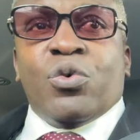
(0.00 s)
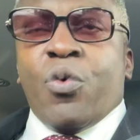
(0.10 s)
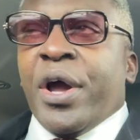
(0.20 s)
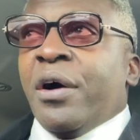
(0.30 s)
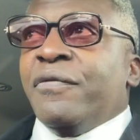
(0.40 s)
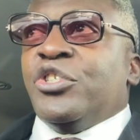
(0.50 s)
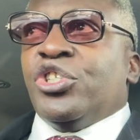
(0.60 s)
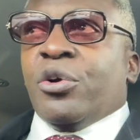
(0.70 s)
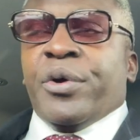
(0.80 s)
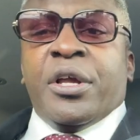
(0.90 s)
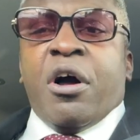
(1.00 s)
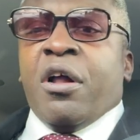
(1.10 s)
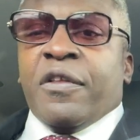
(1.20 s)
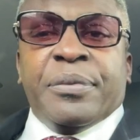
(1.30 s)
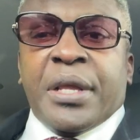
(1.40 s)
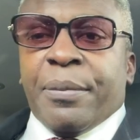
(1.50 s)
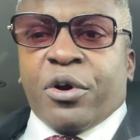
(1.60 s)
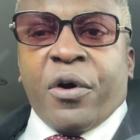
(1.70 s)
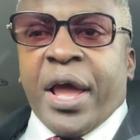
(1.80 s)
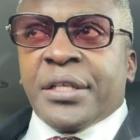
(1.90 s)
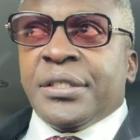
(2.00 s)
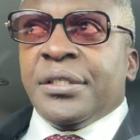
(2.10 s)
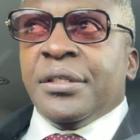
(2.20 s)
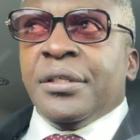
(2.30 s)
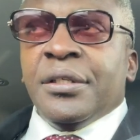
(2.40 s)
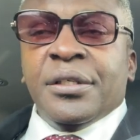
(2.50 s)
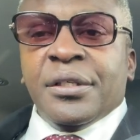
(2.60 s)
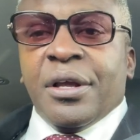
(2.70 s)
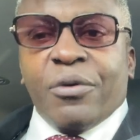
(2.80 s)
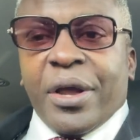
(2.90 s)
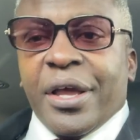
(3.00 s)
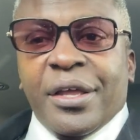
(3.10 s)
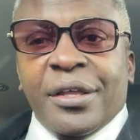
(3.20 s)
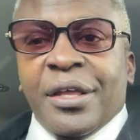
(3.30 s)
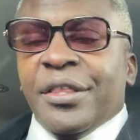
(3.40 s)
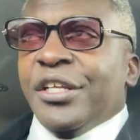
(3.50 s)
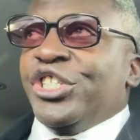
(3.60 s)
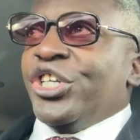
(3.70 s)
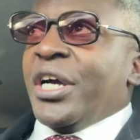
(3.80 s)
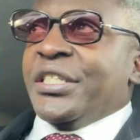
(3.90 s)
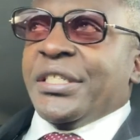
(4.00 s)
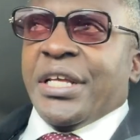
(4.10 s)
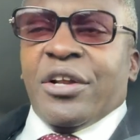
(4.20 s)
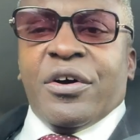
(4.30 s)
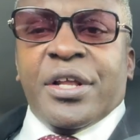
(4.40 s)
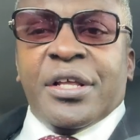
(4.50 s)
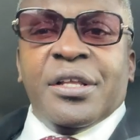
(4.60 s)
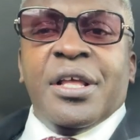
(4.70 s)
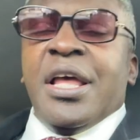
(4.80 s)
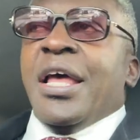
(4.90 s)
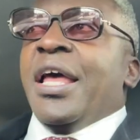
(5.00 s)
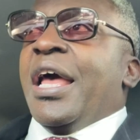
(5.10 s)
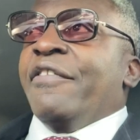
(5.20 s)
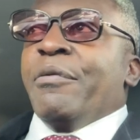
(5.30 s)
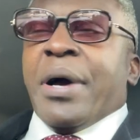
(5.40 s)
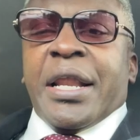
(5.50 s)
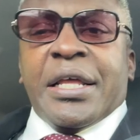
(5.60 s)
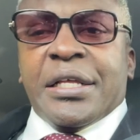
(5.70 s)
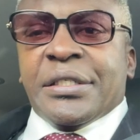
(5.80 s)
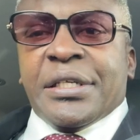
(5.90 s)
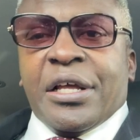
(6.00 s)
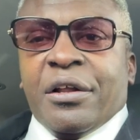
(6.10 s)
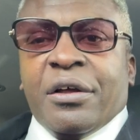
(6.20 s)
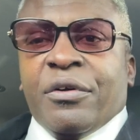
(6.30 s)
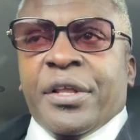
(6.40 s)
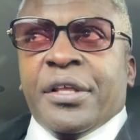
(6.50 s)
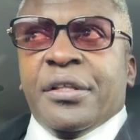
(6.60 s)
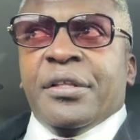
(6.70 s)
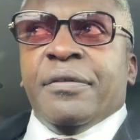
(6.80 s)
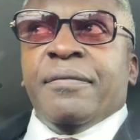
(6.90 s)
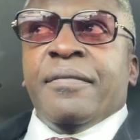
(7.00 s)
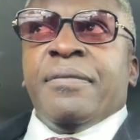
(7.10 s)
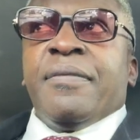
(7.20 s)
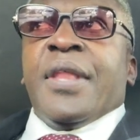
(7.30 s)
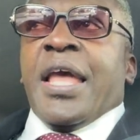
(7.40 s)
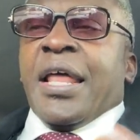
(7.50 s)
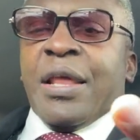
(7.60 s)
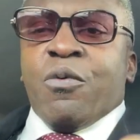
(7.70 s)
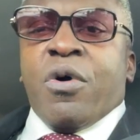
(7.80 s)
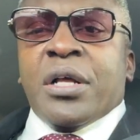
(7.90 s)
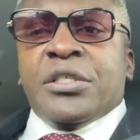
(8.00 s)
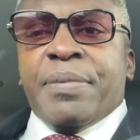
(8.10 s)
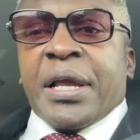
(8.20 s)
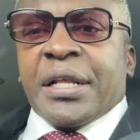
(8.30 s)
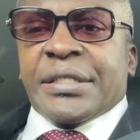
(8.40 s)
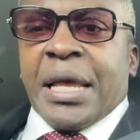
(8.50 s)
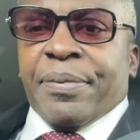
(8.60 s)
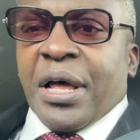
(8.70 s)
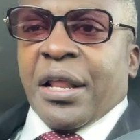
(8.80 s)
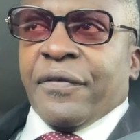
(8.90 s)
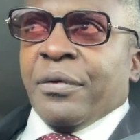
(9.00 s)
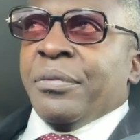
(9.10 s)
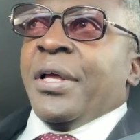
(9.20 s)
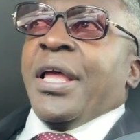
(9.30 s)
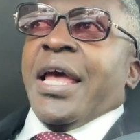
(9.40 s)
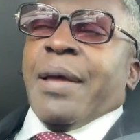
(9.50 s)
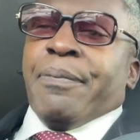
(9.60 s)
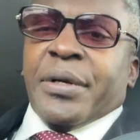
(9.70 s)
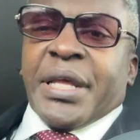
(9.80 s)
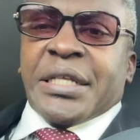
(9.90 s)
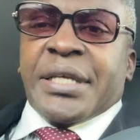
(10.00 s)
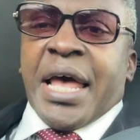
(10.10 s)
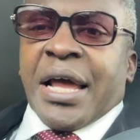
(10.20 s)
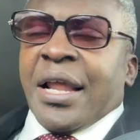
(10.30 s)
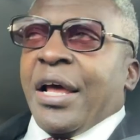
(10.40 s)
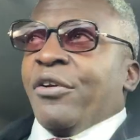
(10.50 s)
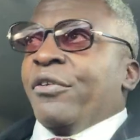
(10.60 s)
12 jury, all them Democrats. Okay. The judge is in on it. Everybody is in on it. And they want to make an example out of him and put that tagline